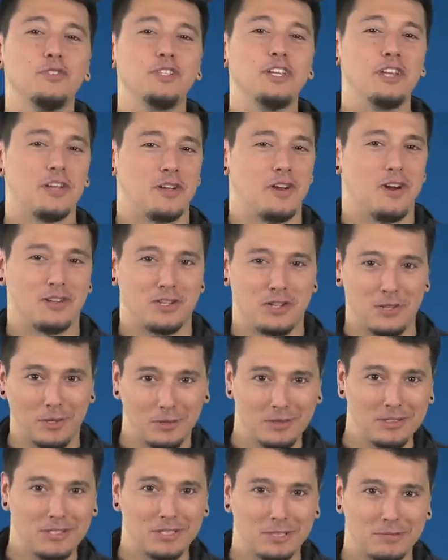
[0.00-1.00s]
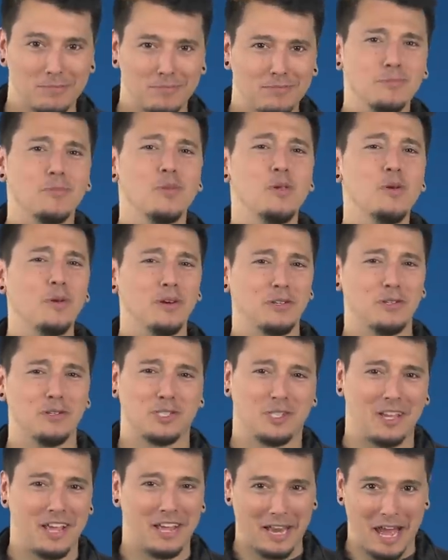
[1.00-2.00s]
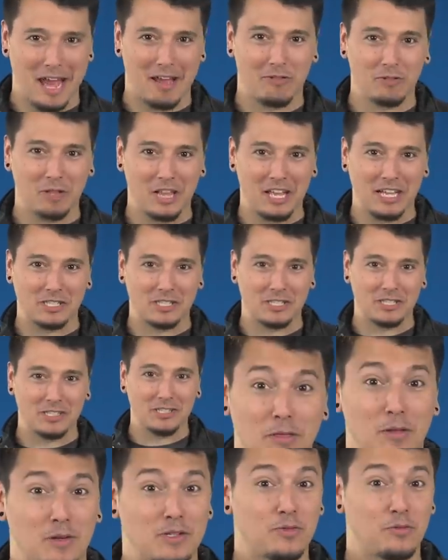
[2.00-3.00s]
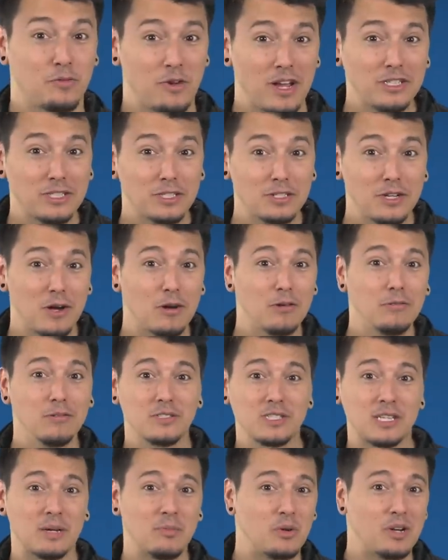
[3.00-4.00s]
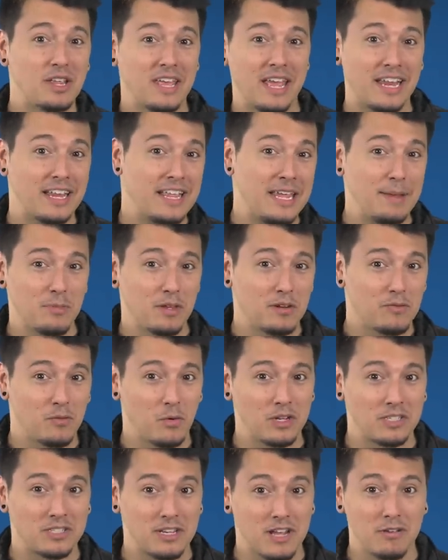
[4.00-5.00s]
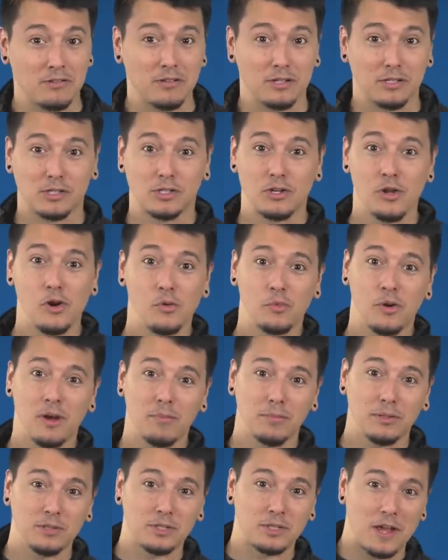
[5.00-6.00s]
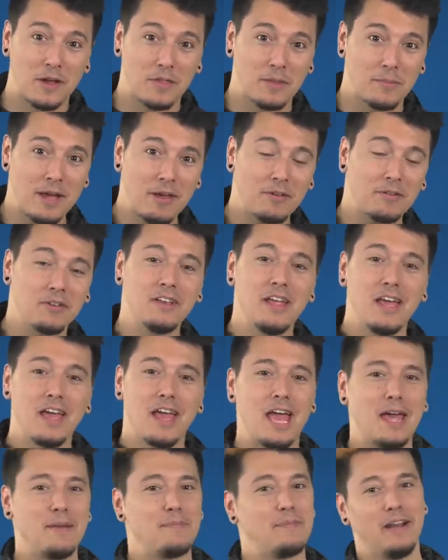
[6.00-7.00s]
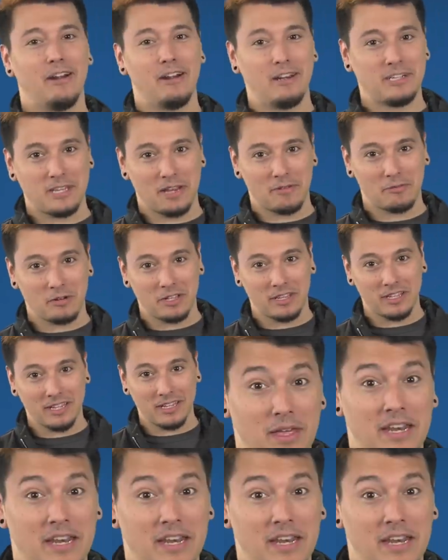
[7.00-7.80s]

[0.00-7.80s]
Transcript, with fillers: seen cartoons. You understand avalanches. There's fresh snow, someone can't keep their voice down, snow rumbles down the mountain, and buries everything.